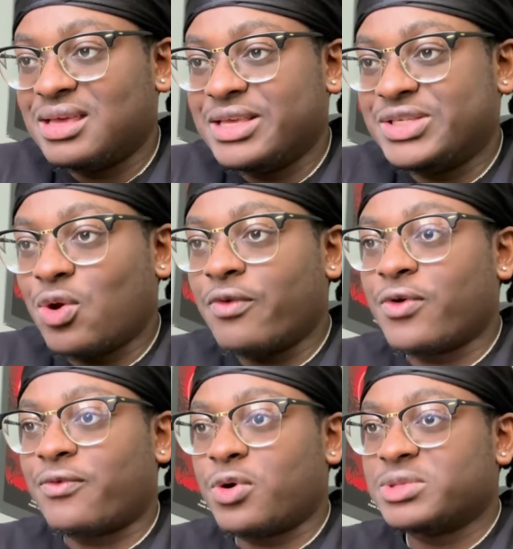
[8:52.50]
Is he going for
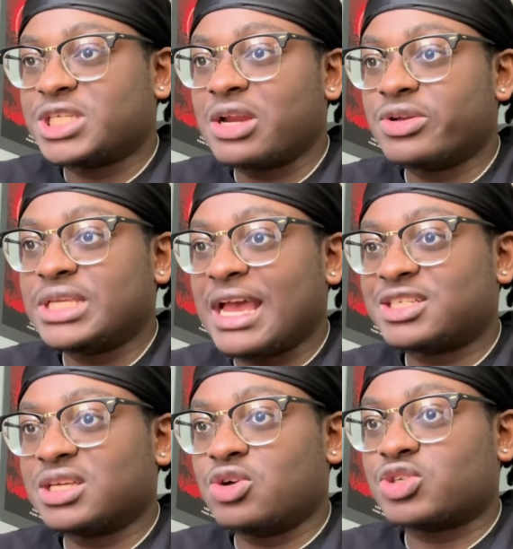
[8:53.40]
a formless shot or is he
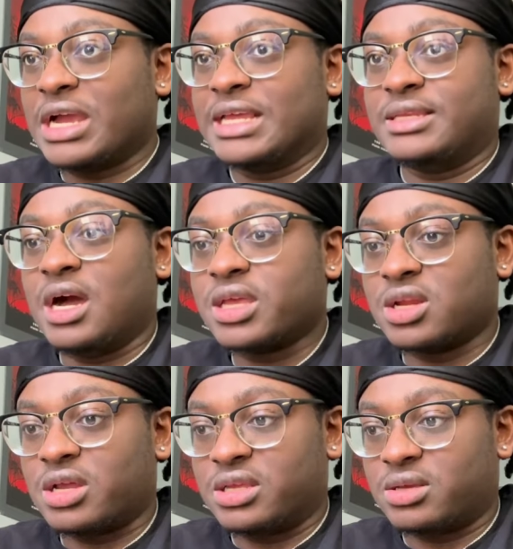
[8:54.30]
actually going to try and dunk it
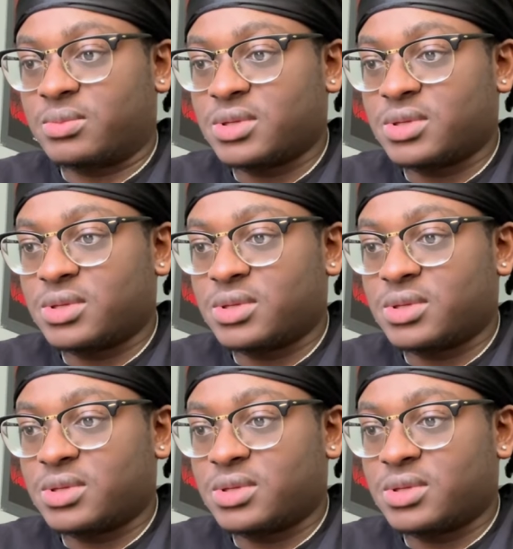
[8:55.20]
on him?